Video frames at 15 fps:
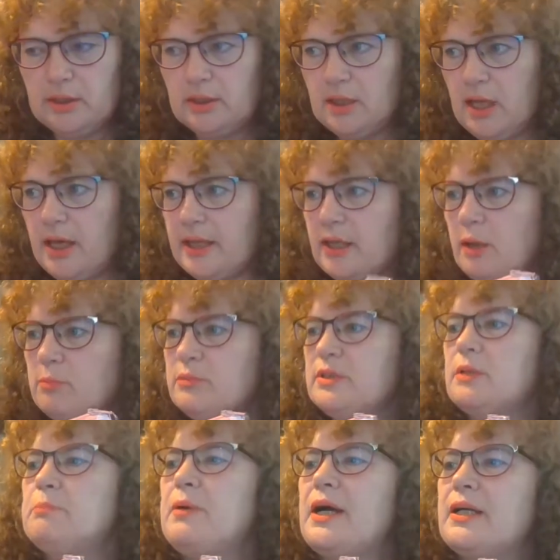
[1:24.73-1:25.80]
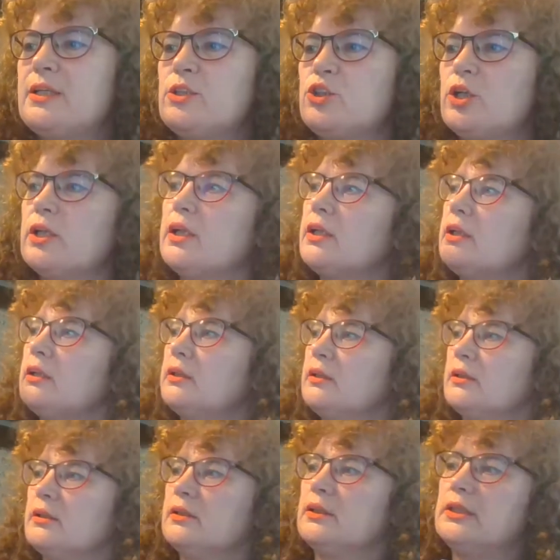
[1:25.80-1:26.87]
it comes, the packaging
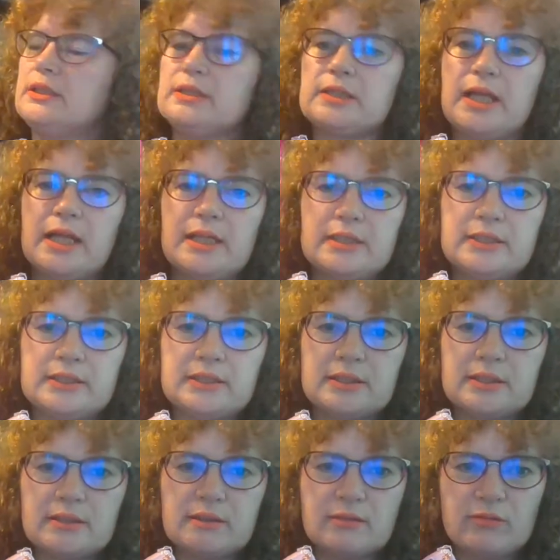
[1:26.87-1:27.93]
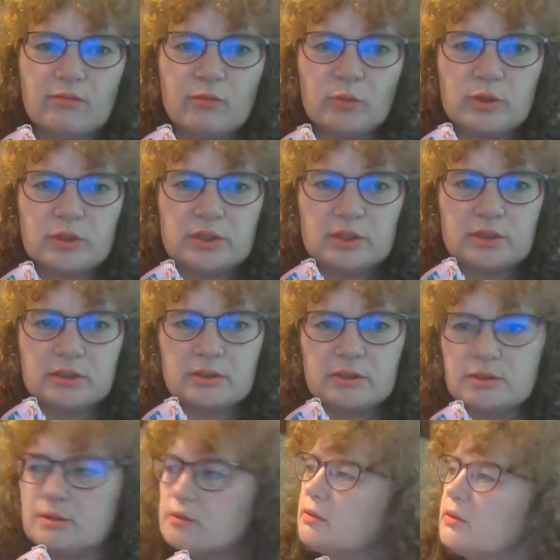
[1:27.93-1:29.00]
is like this, which is
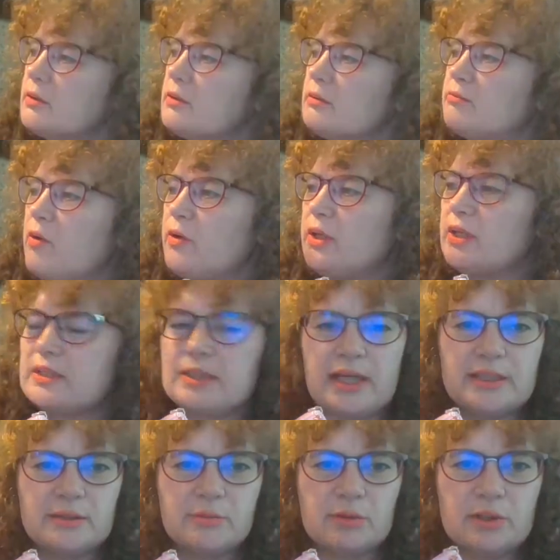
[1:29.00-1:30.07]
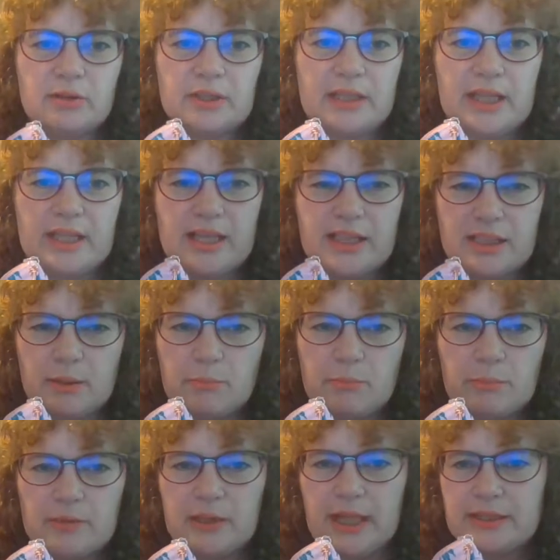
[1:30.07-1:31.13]
very exciting when you get that in your
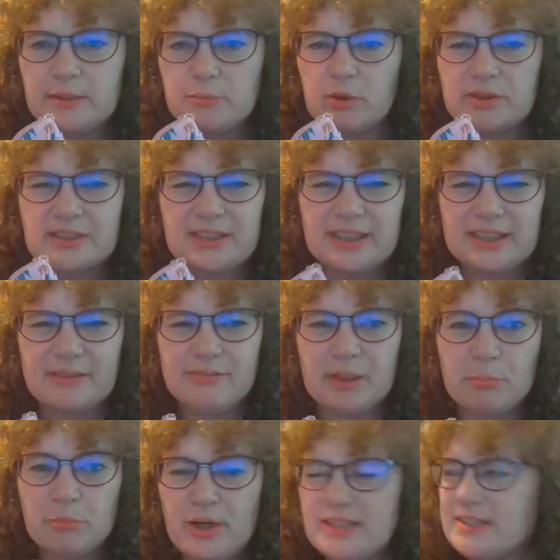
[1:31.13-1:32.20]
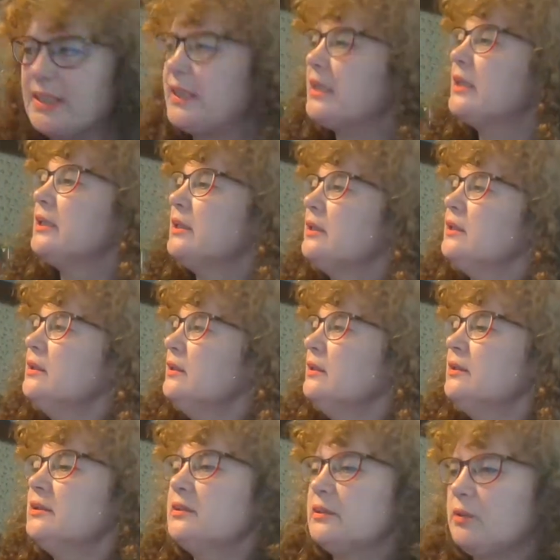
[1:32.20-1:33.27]
letterbox. It's like having a Prezi.
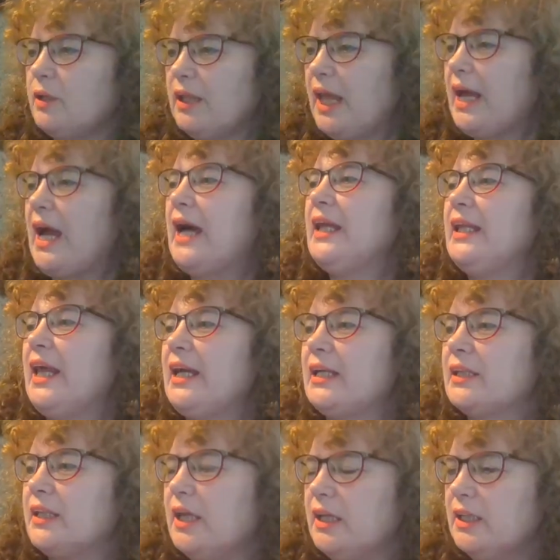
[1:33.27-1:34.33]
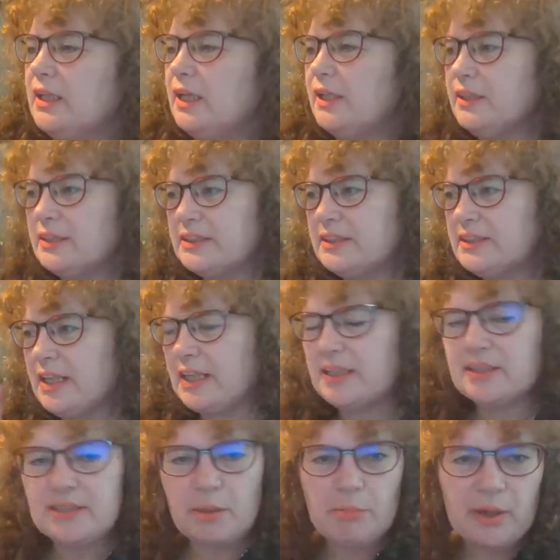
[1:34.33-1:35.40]
So I like that. And it's exactly
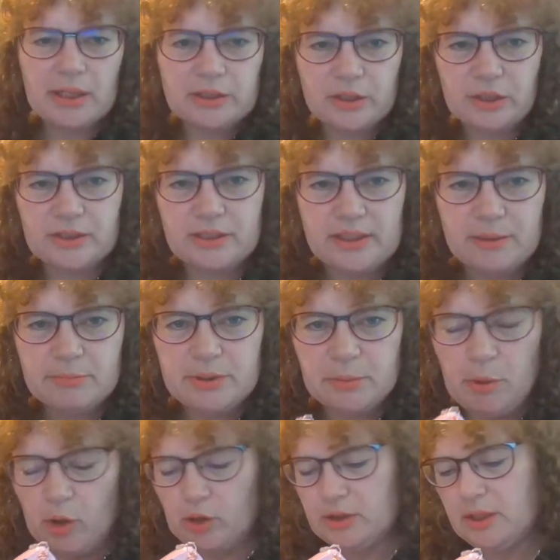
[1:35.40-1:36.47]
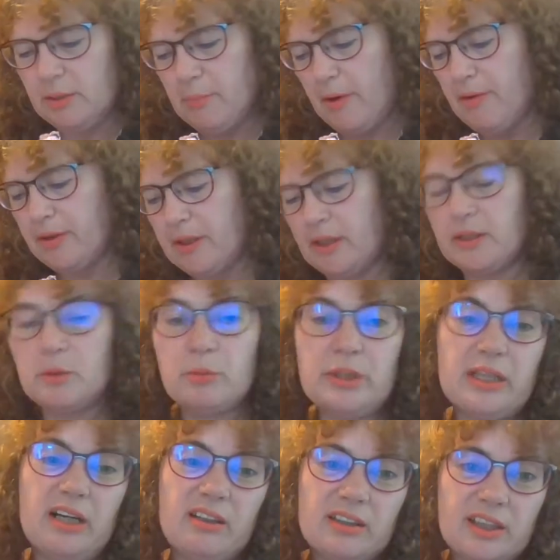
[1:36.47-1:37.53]
the same packaging as the Ipsy box in America that we
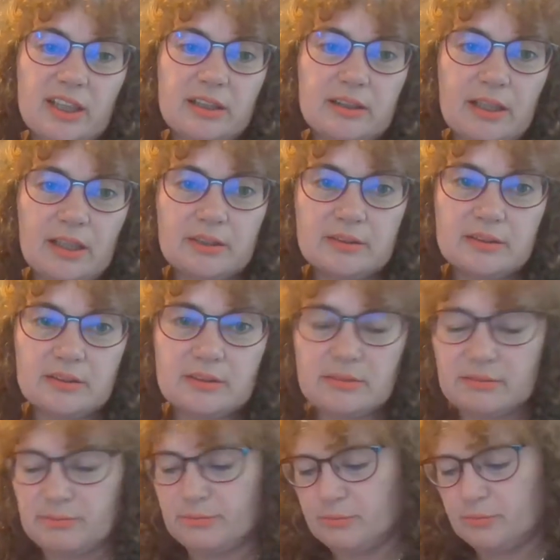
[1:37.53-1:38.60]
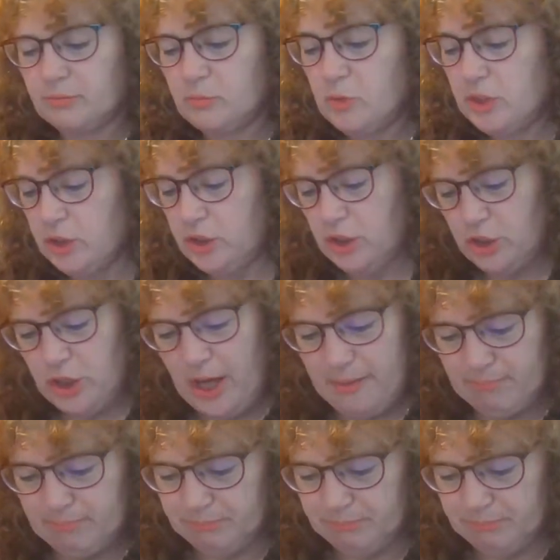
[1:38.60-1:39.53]
can't get yet, which is a shame.